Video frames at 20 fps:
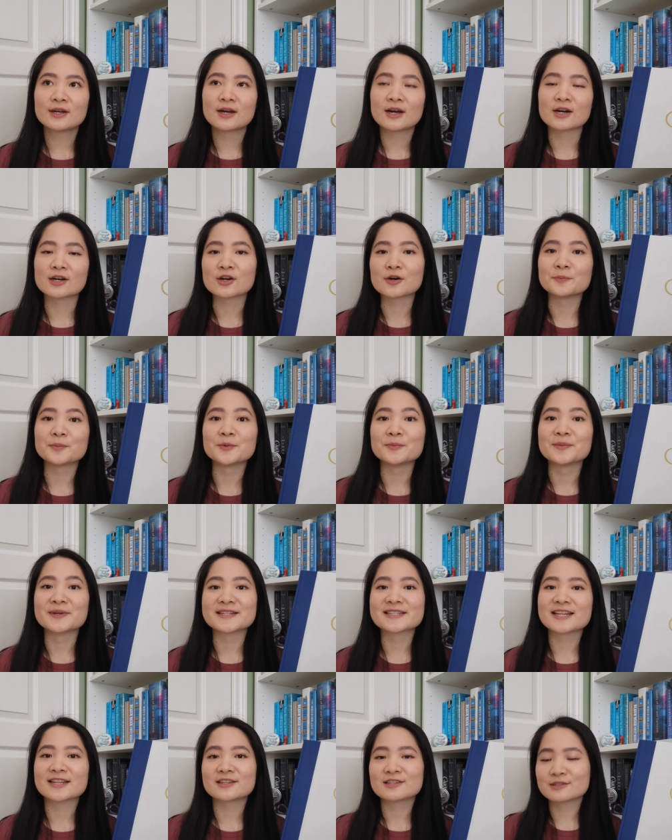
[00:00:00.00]
a couple
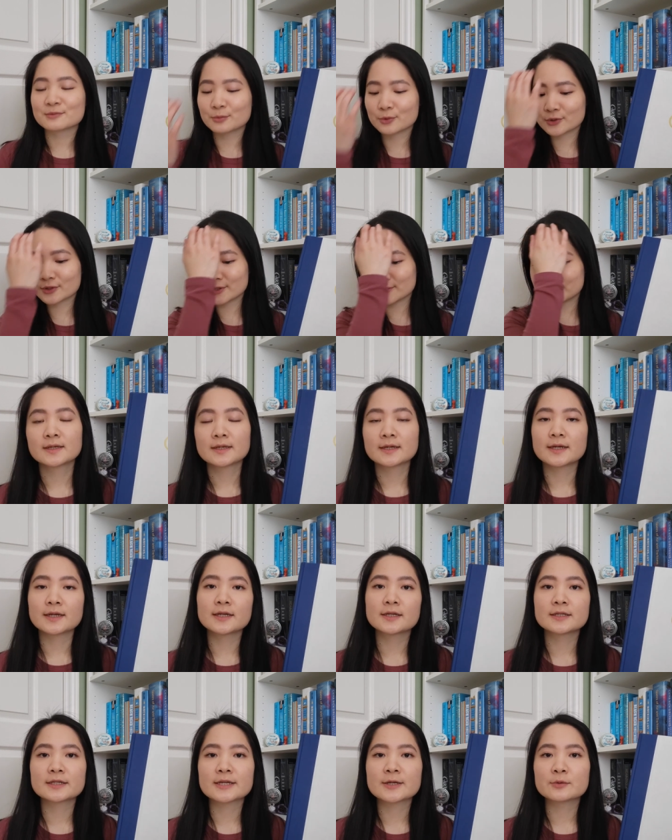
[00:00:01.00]
months at this point.
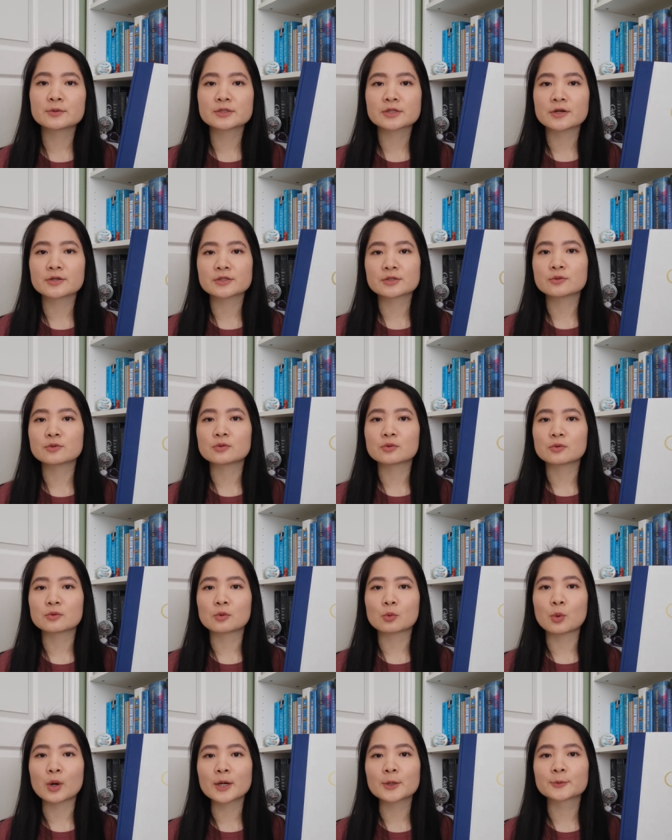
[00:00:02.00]
And he was also
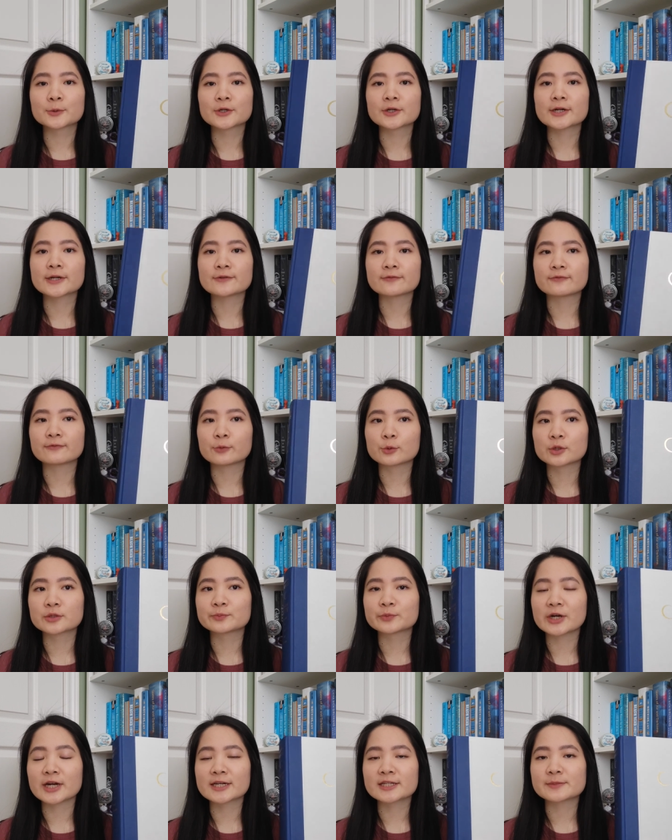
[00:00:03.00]
quite worried for
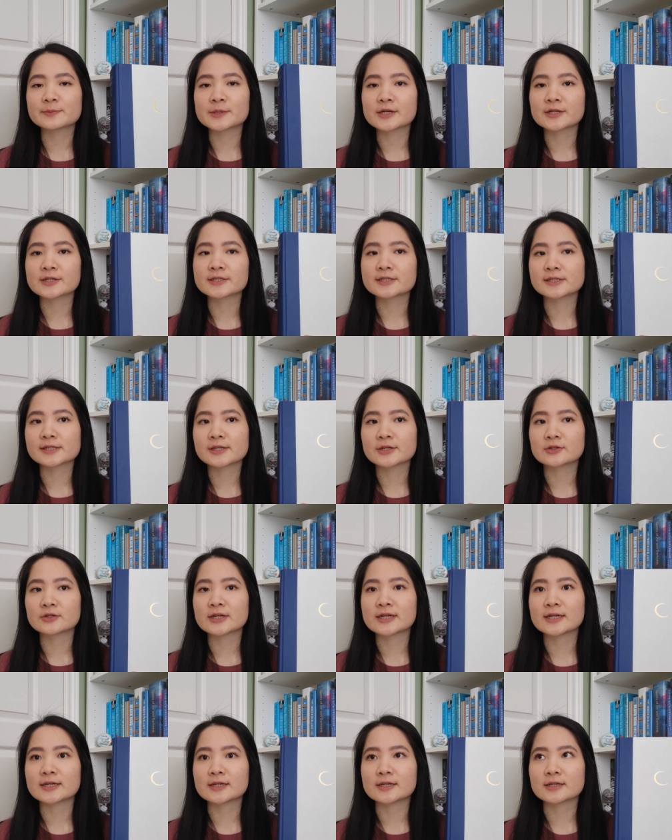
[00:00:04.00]
Bryce because they're
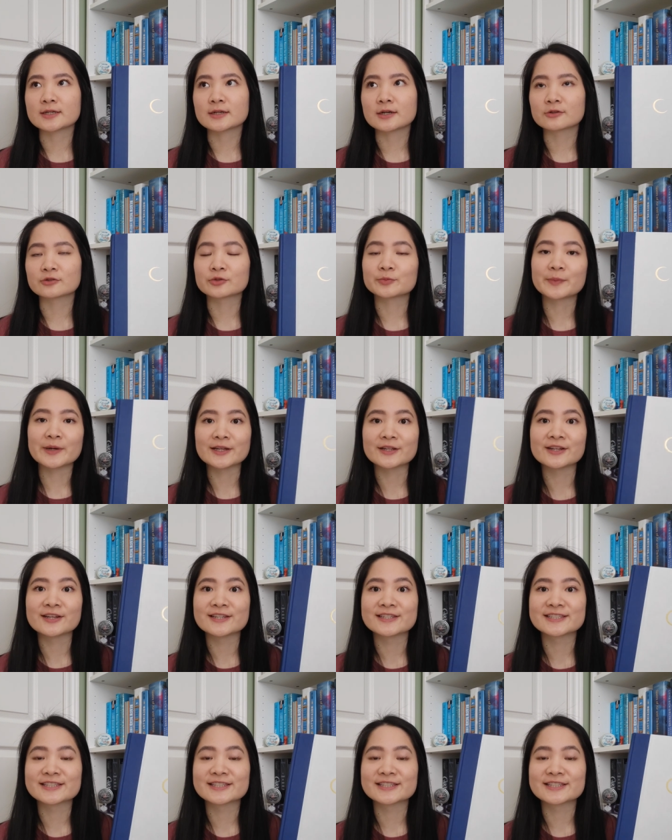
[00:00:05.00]
in a rebellion